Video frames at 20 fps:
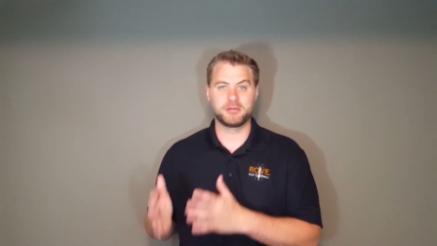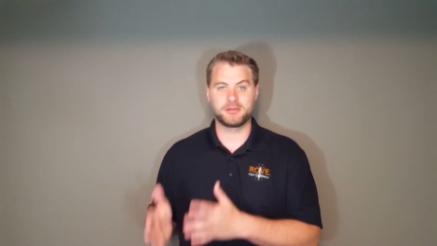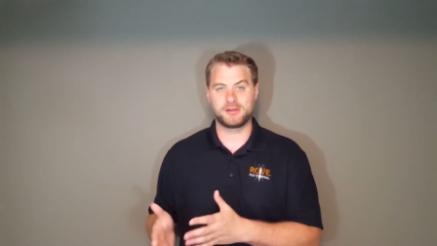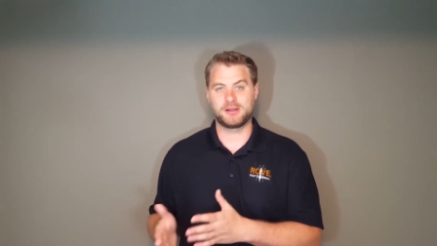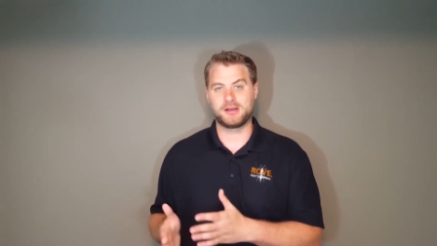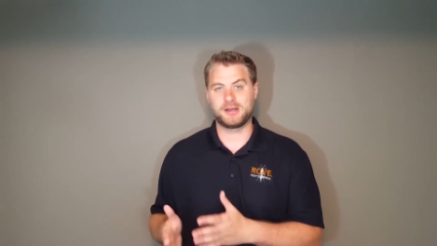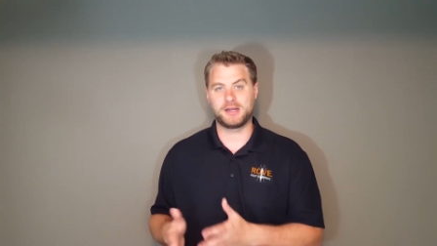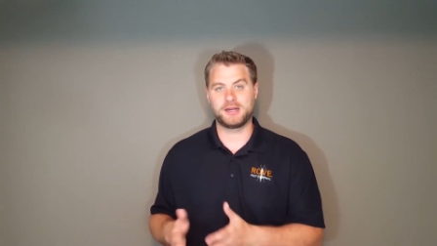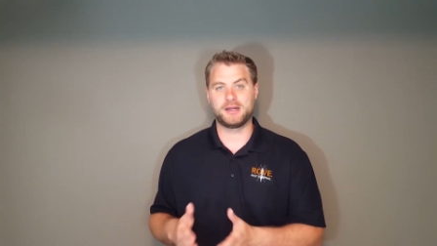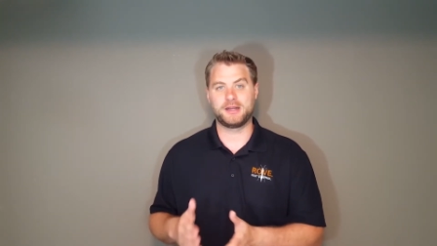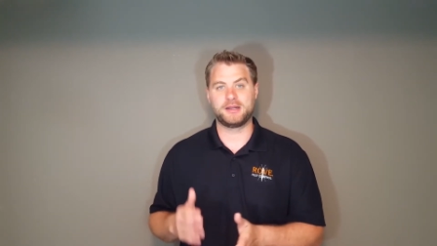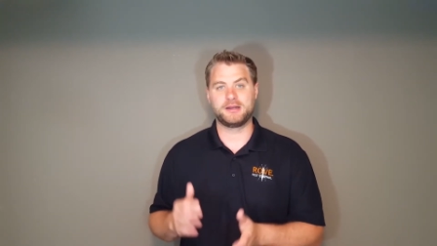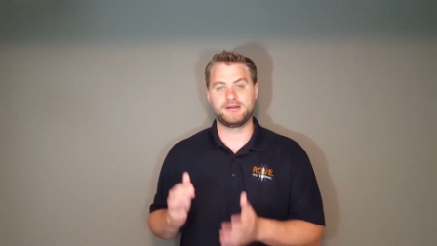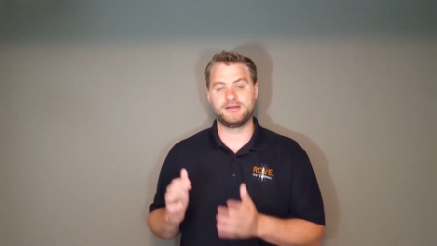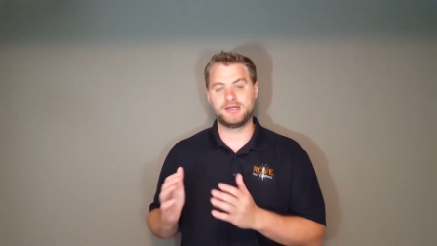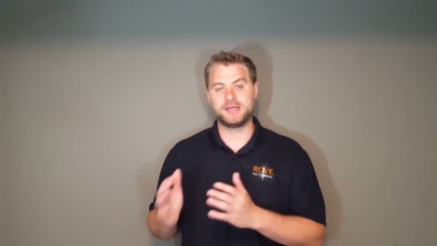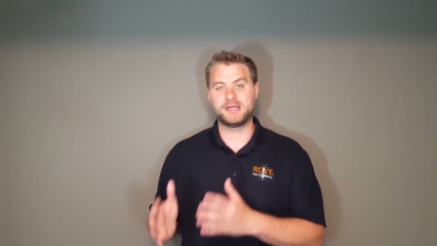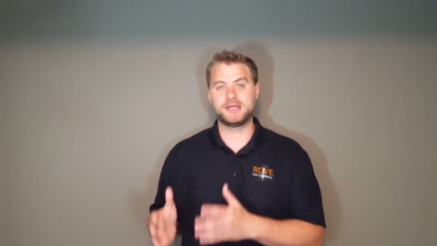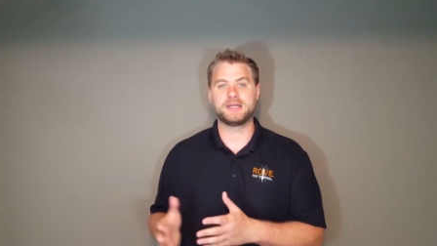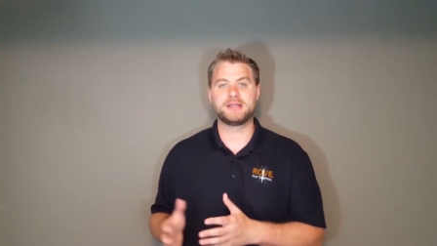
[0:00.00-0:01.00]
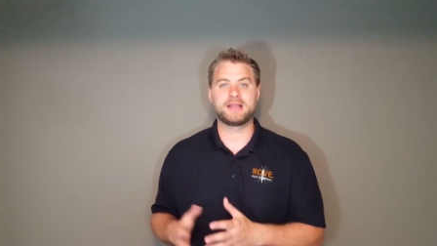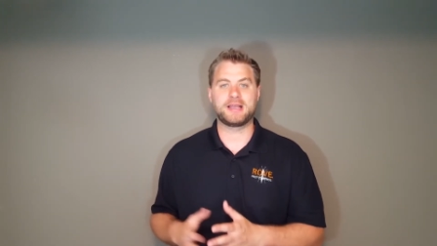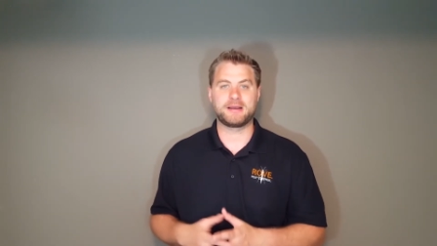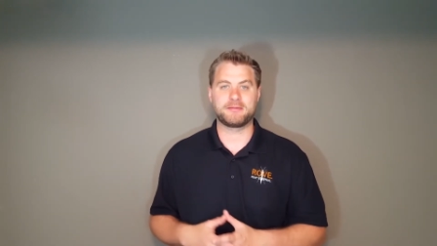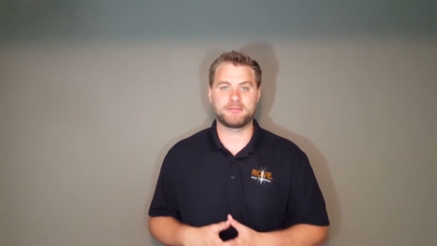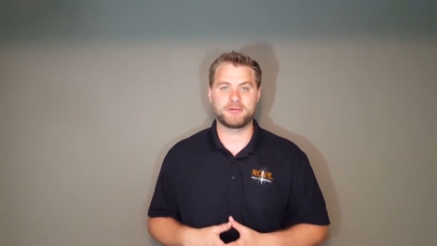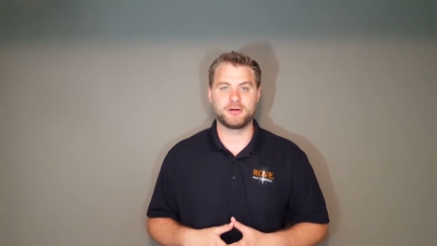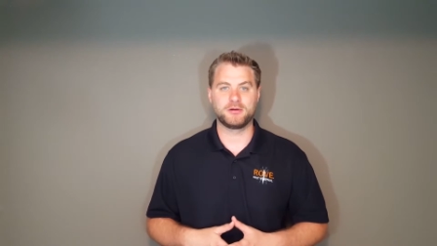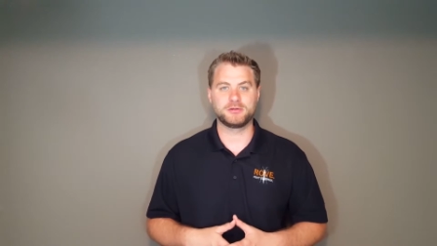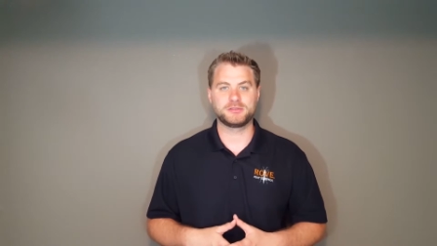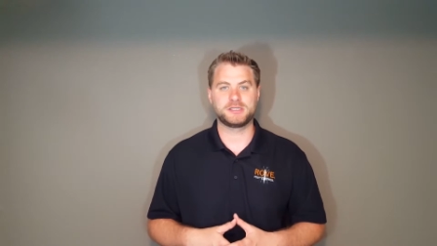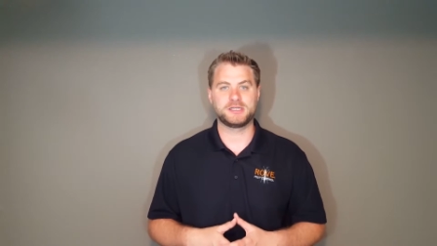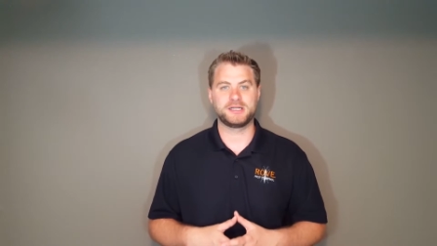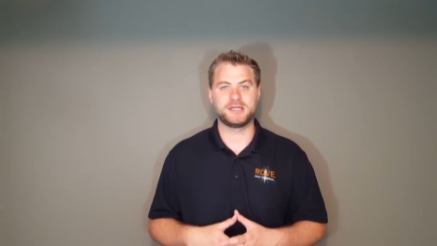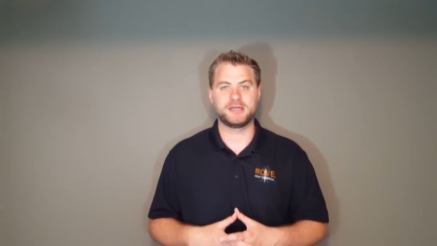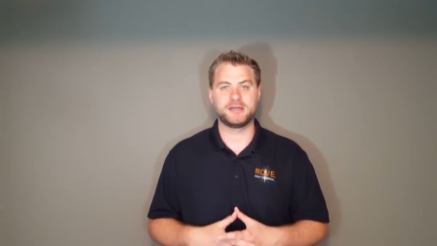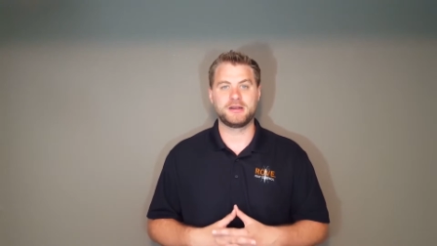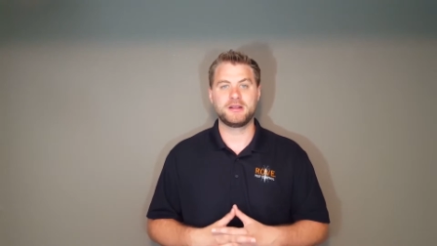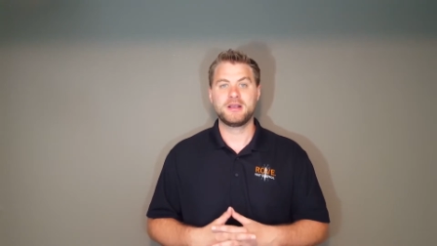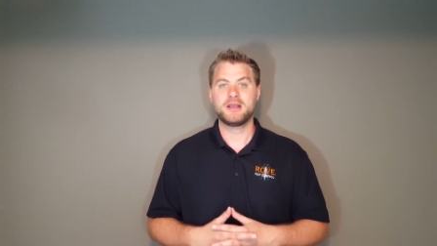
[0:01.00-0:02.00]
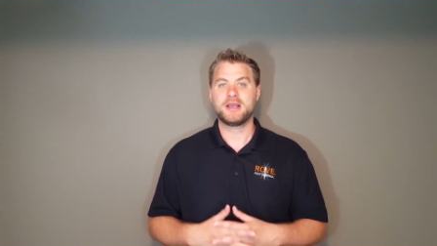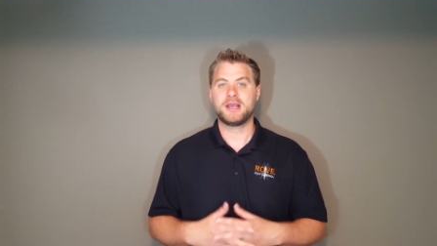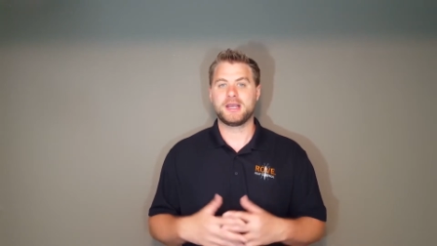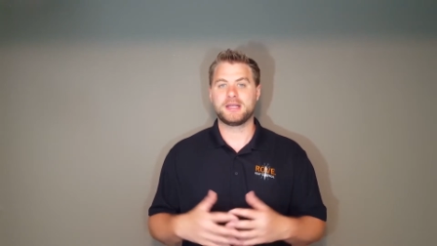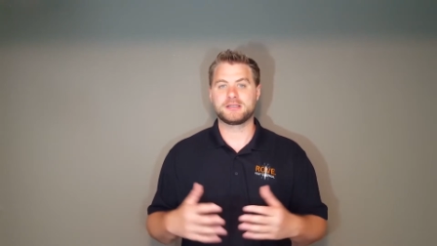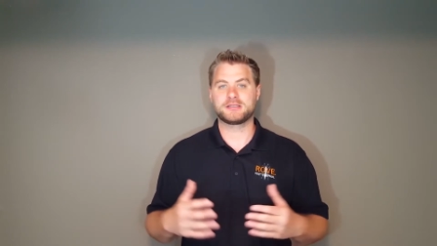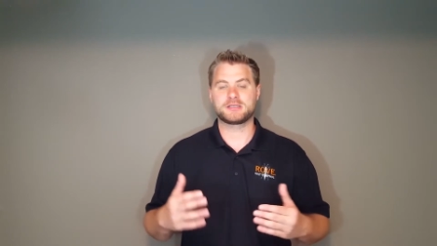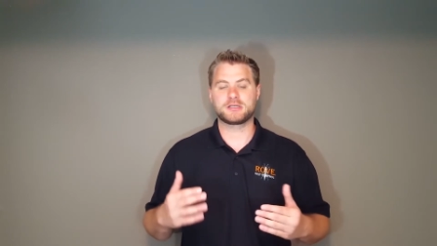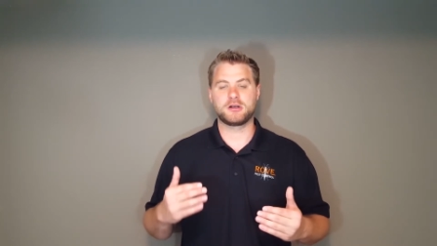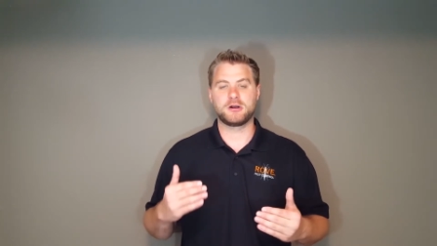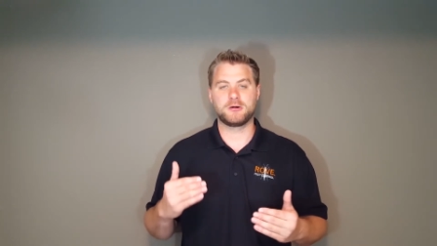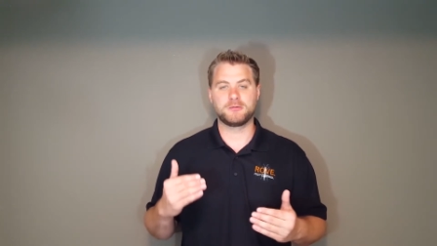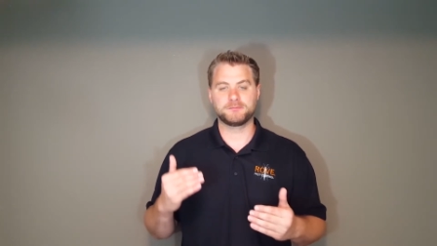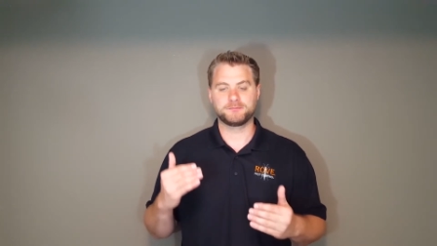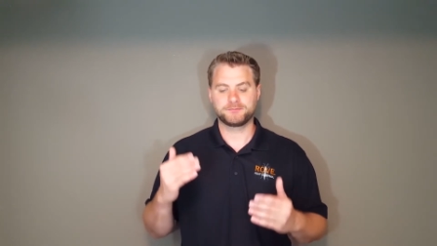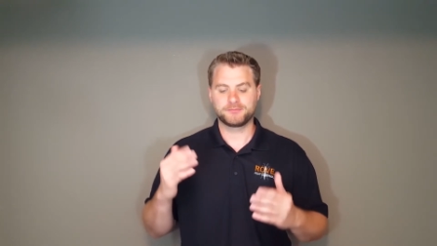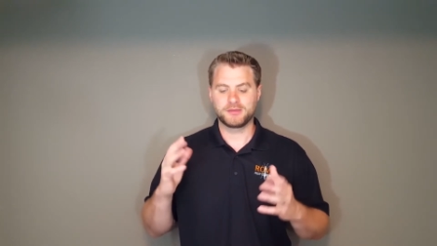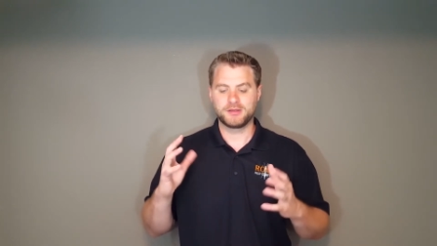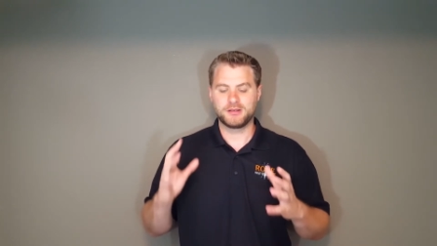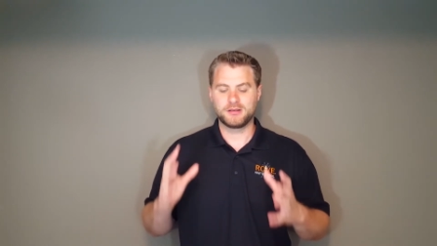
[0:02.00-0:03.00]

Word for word: blood and needing that protein. And so